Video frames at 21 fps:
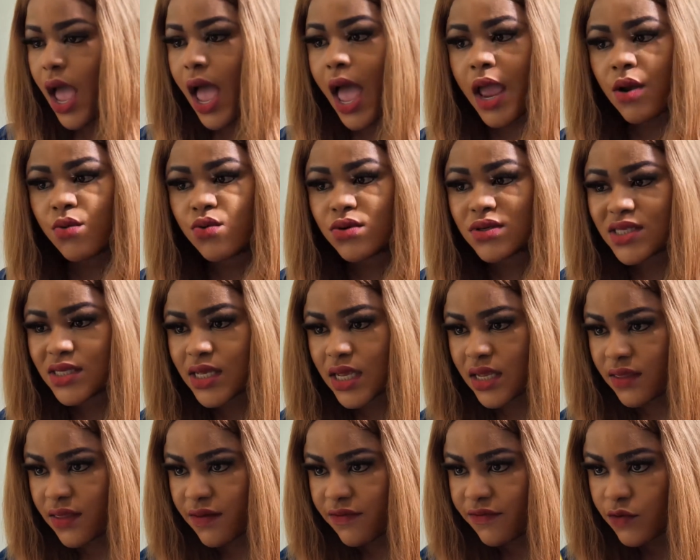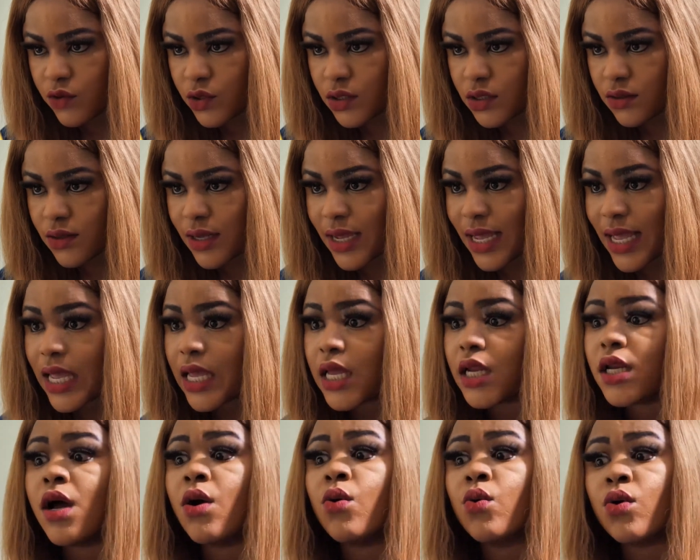I will take the food to her
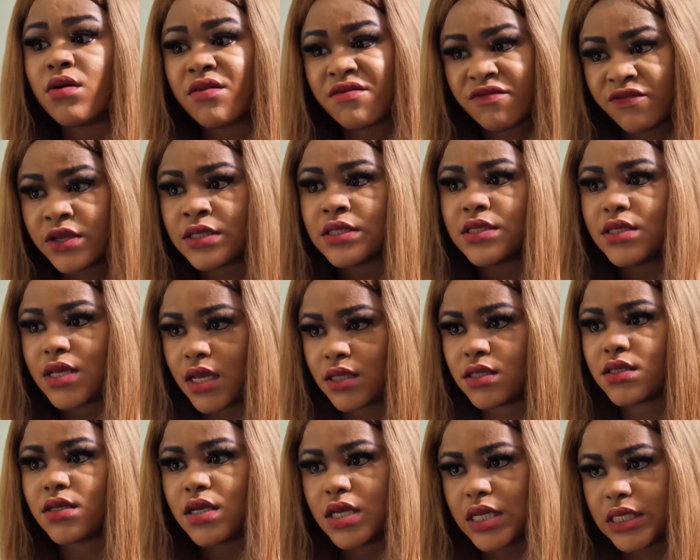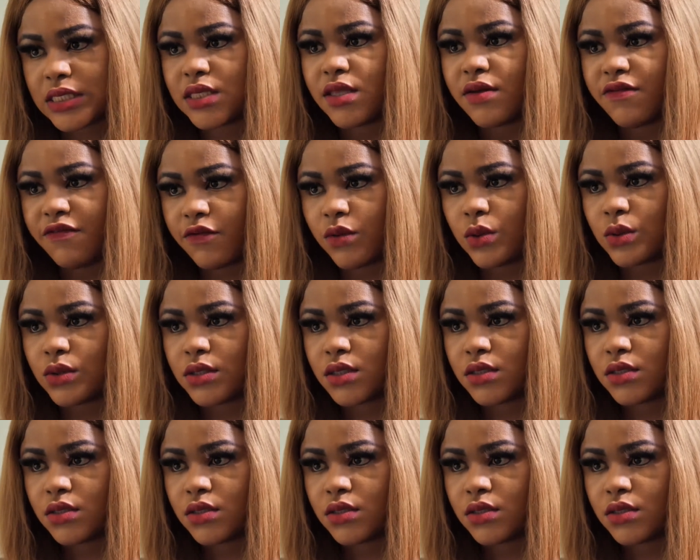and I'll convince her to eat the food.